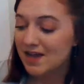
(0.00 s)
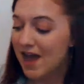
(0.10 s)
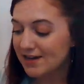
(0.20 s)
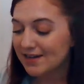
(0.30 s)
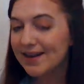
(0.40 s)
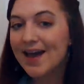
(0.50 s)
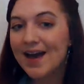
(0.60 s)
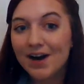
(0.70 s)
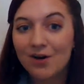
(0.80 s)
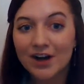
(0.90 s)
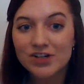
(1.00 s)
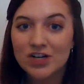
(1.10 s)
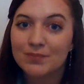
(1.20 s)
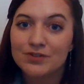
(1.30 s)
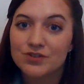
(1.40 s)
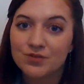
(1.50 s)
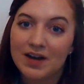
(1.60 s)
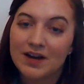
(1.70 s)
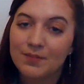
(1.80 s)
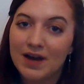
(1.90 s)
And now our job is to
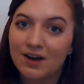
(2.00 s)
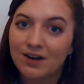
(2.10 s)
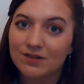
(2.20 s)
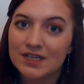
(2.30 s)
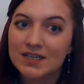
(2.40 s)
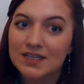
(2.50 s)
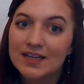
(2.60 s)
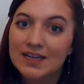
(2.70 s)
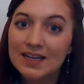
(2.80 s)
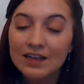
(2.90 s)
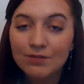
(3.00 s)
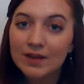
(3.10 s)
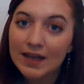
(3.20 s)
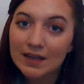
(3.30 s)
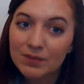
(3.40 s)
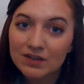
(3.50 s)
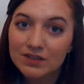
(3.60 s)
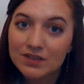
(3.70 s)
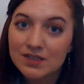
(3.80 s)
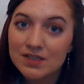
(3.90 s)
write about if we like
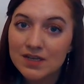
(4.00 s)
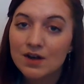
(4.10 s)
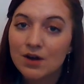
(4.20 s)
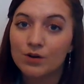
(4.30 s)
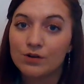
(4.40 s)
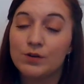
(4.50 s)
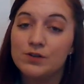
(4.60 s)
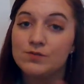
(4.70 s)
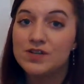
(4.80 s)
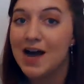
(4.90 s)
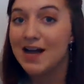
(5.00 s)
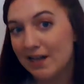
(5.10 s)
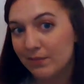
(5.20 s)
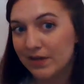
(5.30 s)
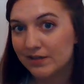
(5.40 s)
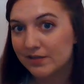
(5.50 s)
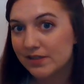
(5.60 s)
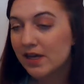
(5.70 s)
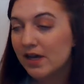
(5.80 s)
beetles or if we do not like beetles.